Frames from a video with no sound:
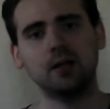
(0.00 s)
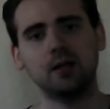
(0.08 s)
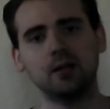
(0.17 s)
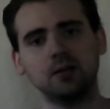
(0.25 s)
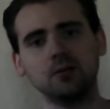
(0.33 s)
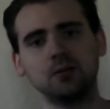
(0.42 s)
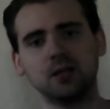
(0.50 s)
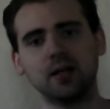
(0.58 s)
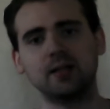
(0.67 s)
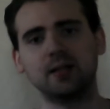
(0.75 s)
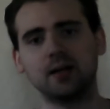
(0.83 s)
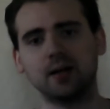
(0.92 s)
it looked
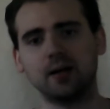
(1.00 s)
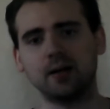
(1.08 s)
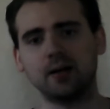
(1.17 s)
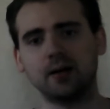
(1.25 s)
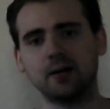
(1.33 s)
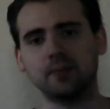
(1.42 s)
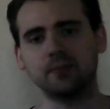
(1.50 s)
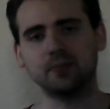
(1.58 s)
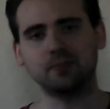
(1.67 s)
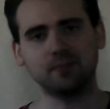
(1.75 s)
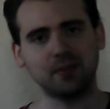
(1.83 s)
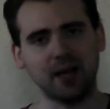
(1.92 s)
like that
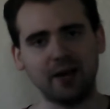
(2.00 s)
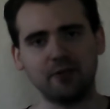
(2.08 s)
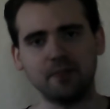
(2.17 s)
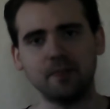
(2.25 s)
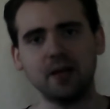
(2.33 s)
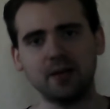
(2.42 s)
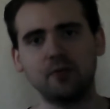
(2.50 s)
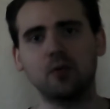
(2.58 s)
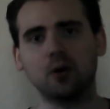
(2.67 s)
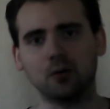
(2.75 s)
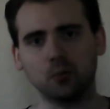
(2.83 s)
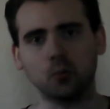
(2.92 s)
they haven't met
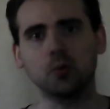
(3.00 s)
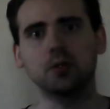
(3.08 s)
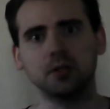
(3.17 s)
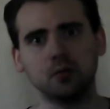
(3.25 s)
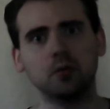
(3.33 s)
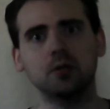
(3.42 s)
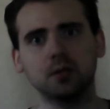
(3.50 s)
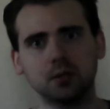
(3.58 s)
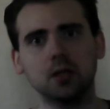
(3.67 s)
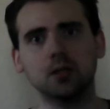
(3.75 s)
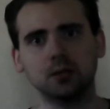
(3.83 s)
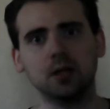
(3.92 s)
for a really, really
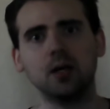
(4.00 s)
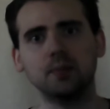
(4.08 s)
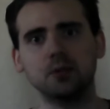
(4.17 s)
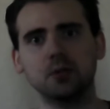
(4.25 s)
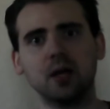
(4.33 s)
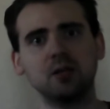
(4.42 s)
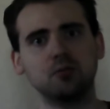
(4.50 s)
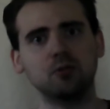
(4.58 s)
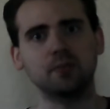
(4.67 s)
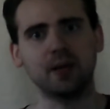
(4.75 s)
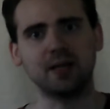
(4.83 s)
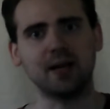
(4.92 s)
long time, so that's
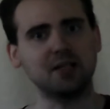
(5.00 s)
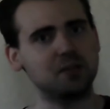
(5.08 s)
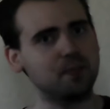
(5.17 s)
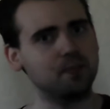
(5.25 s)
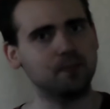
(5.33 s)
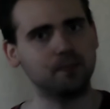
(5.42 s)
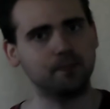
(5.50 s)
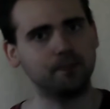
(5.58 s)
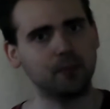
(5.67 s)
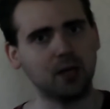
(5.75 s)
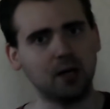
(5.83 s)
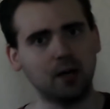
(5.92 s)
what made that
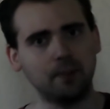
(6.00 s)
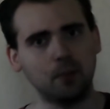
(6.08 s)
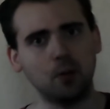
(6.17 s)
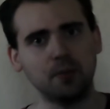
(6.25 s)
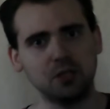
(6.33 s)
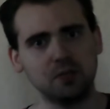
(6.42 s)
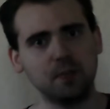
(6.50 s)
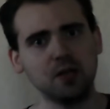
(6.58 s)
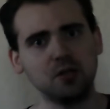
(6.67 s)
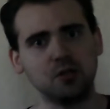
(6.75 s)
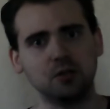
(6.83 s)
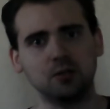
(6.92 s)
moment
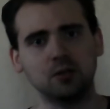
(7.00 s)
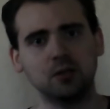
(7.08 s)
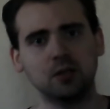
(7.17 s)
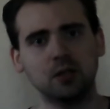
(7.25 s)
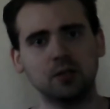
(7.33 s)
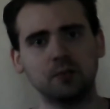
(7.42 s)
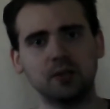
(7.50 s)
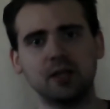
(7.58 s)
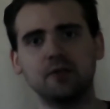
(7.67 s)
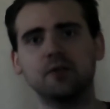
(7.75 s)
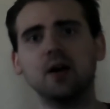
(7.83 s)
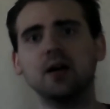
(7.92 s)
special when they
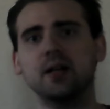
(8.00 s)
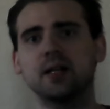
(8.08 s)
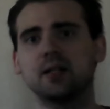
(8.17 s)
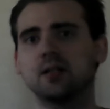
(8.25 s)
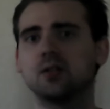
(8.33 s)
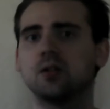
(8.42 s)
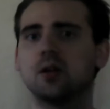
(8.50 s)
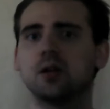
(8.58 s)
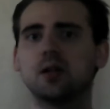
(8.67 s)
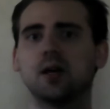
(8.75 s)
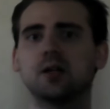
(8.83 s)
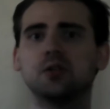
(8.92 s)
fought in
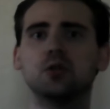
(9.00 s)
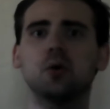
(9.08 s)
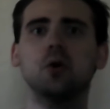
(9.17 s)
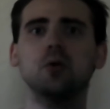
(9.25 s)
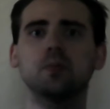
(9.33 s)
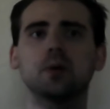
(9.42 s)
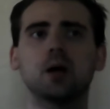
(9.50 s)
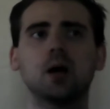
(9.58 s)
A New Hope.